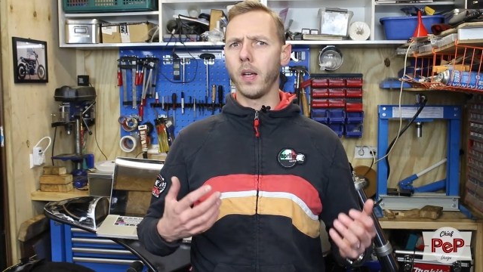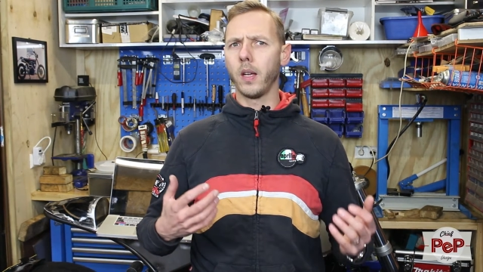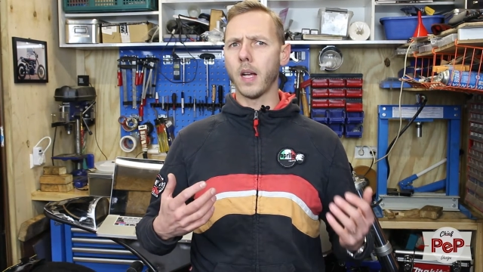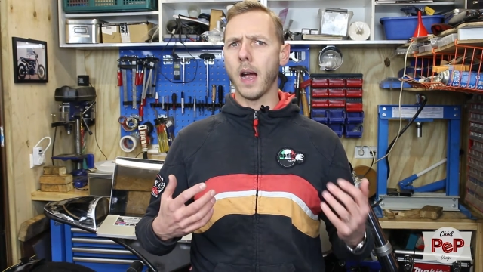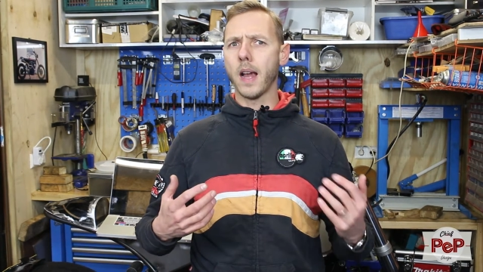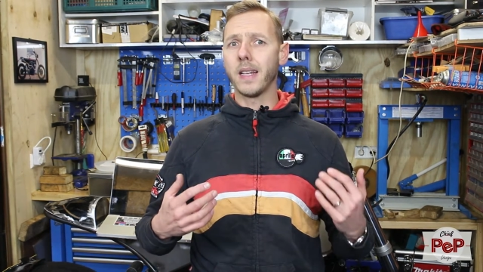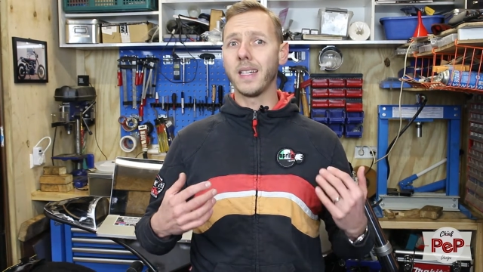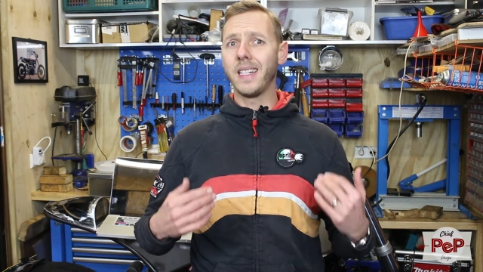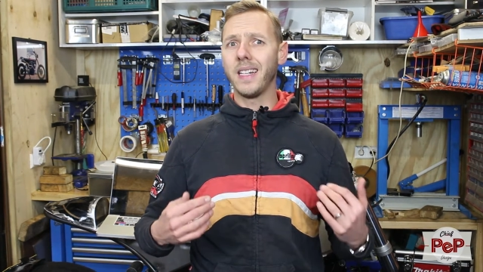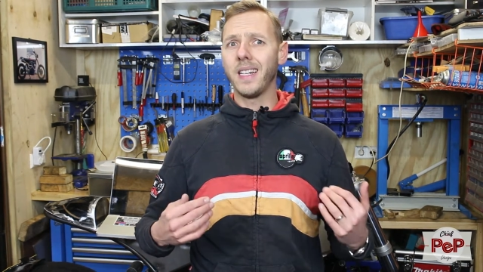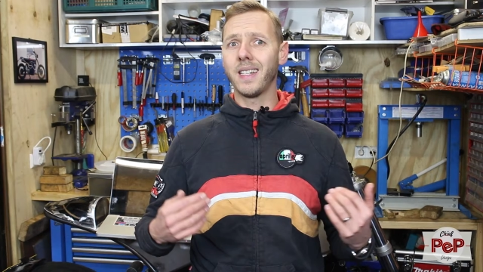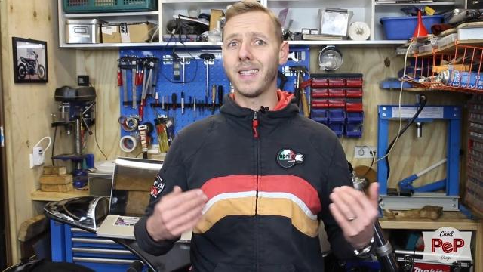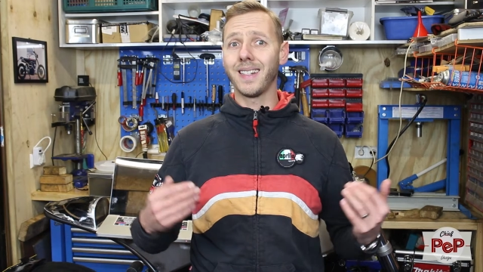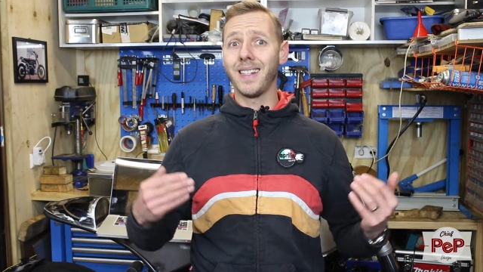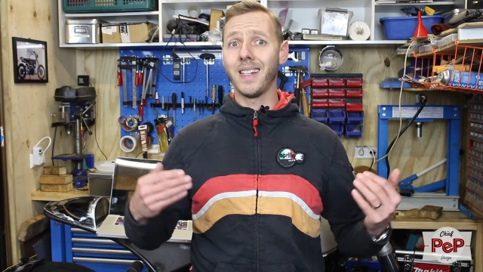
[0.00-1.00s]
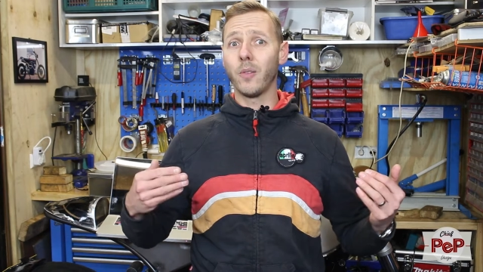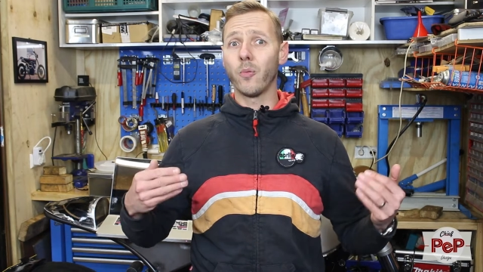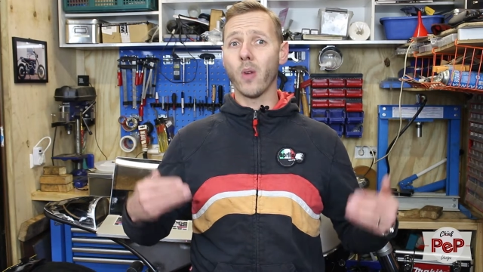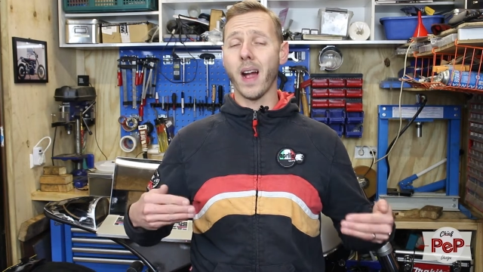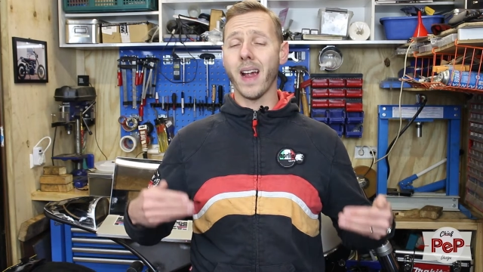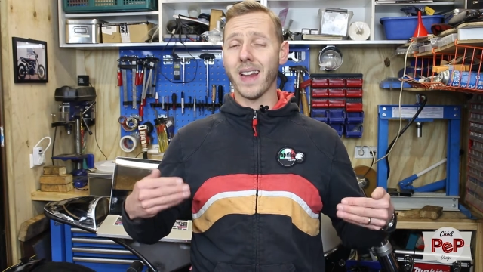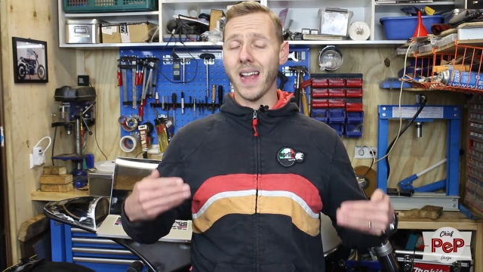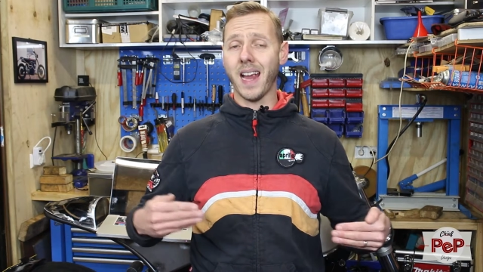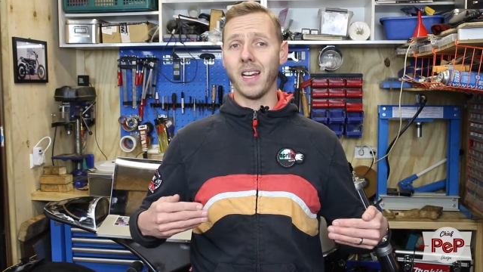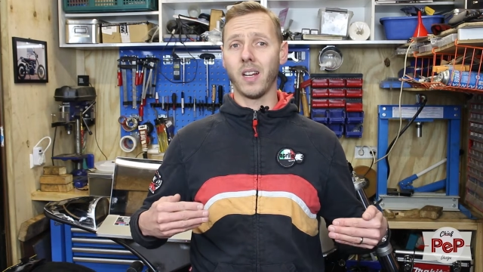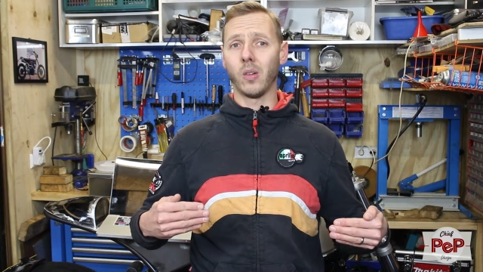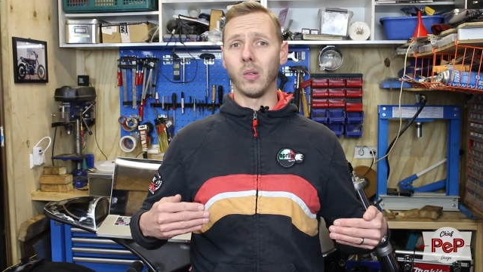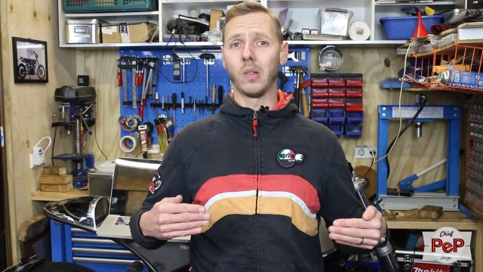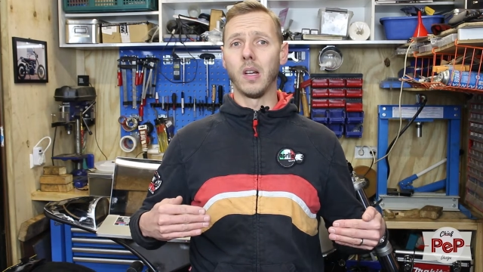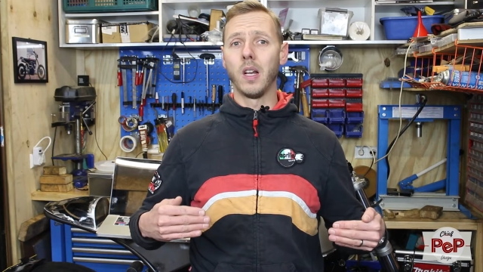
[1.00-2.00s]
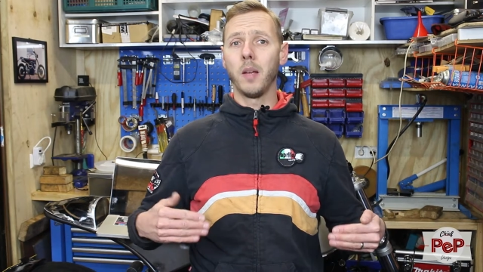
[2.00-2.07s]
I need the right angle